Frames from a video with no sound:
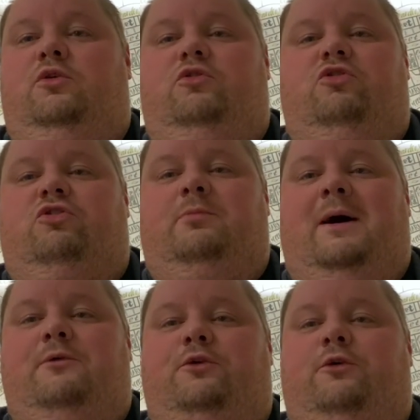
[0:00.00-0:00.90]
just
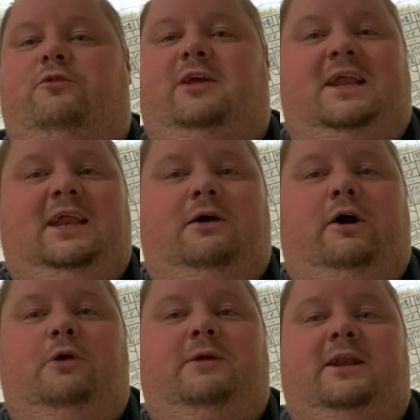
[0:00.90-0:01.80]
about north, get near
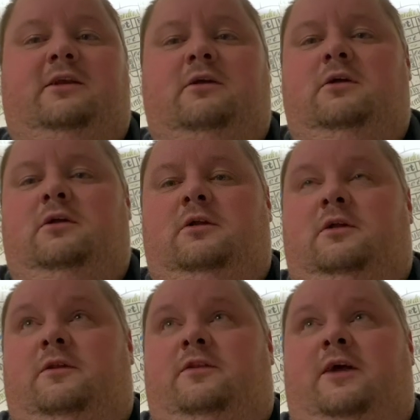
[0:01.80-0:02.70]
home, and
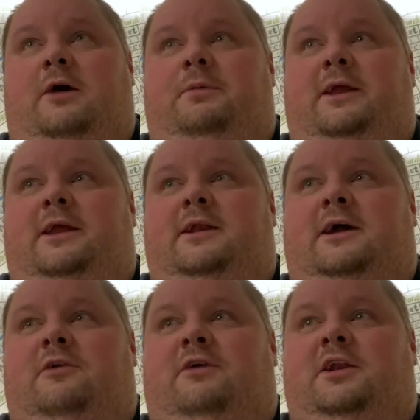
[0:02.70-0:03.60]

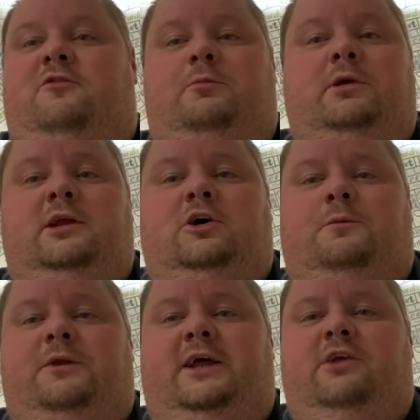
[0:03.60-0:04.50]
that'll round off a brilliant
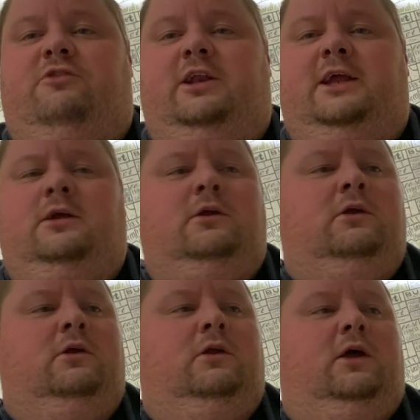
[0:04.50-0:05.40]
couple of days, really.
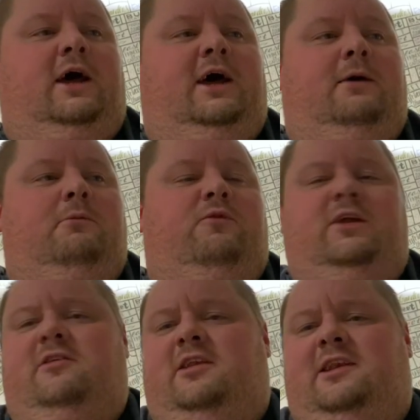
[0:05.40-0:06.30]
I
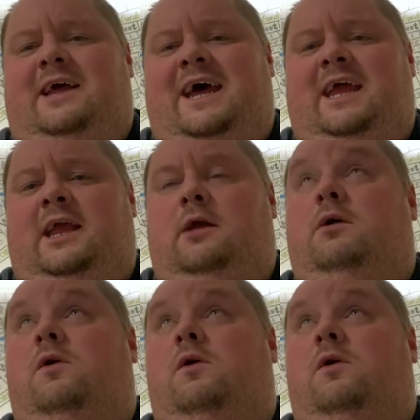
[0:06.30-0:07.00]
think today